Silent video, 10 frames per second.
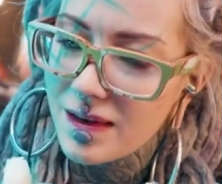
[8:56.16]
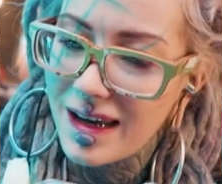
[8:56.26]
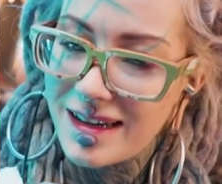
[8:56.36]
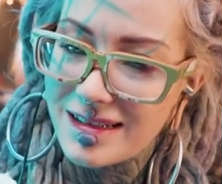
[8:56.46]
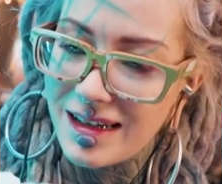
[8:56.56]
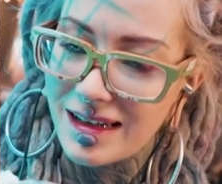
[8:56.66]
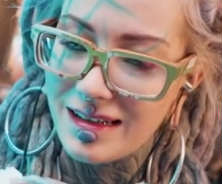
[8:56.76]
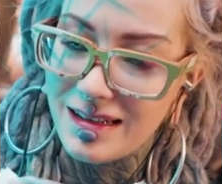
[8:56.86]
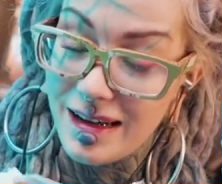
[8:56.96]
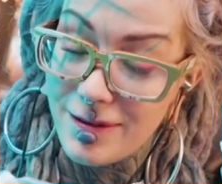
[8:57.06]

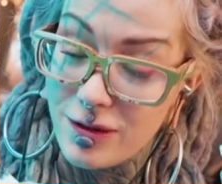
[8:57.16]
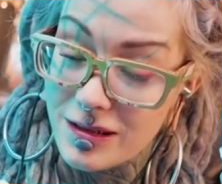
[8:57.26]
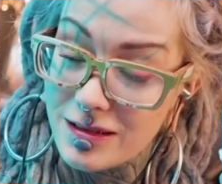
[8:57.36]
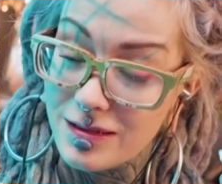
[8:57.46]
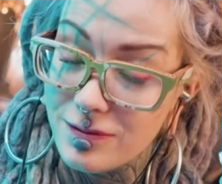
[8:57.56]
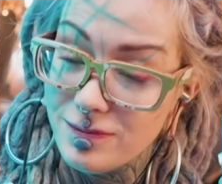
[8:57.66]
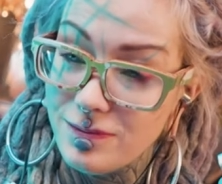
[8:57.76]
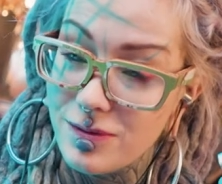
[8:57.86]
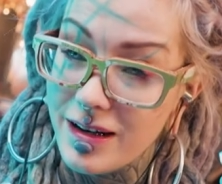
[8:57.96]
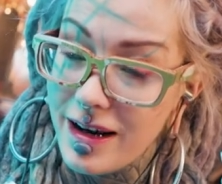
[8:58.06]
Exactly, that was
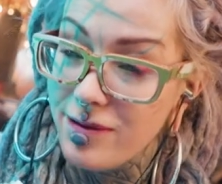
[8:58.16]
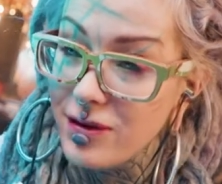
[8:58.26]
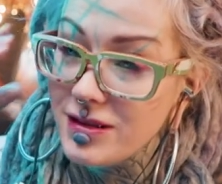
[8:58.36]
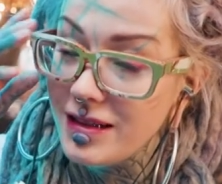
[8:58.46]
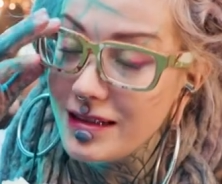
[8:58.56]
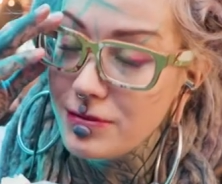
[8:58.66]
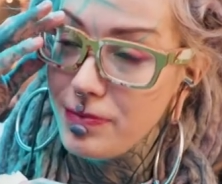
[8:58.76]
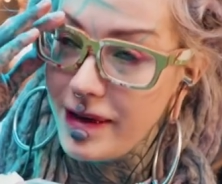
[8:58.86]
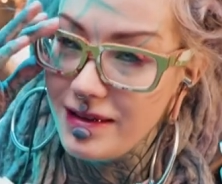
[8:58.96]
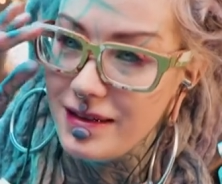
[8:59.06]
what I was
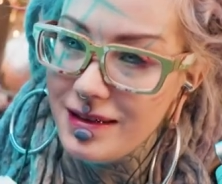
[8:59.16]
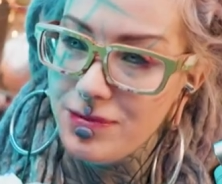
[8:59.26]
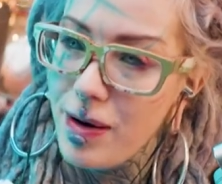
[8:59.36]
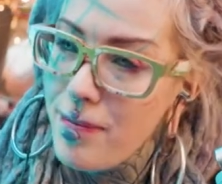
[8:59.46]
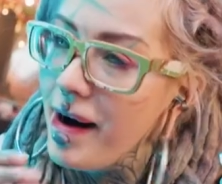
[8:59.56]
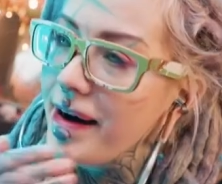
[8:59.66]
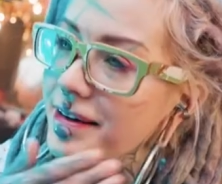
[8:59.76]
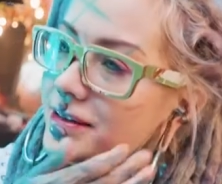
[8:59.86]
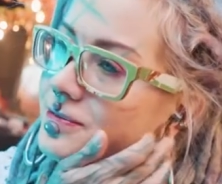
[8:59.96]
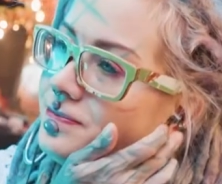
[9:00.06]
expecting in my mind.